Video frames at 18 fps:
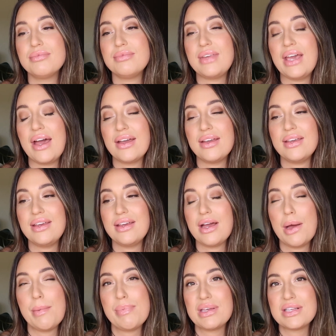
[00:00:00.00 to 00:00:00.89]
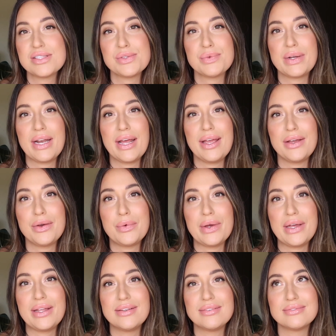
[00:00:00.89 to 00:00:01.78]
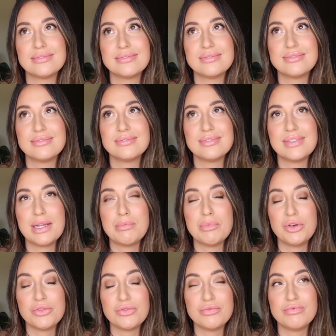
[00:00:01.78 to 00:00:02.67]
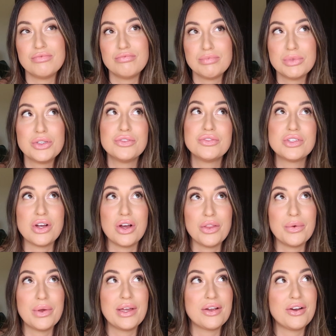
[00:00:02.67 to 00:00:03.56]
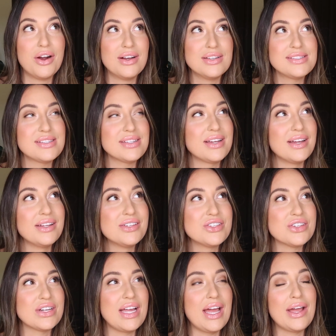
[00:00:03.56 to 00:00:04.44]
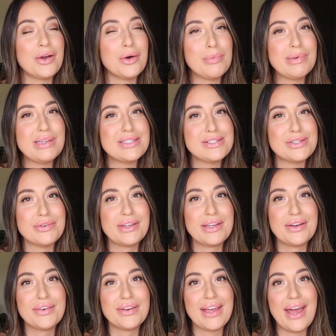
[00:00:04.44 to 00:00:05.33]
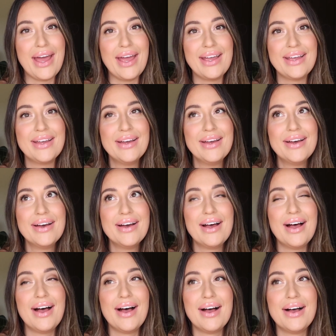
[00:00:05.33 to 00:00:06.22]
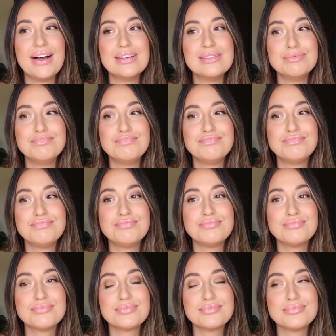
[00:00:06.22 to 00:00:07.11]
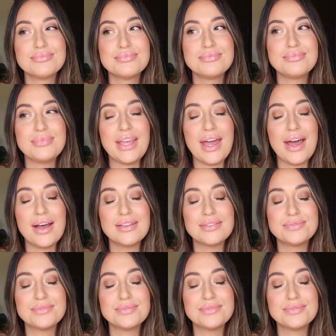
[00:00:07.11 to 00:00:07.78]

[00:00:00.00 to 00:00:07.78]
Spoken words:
yeah, he got pissed when I quit and moved all the way across the country. I hope he's doing okay. Yeah.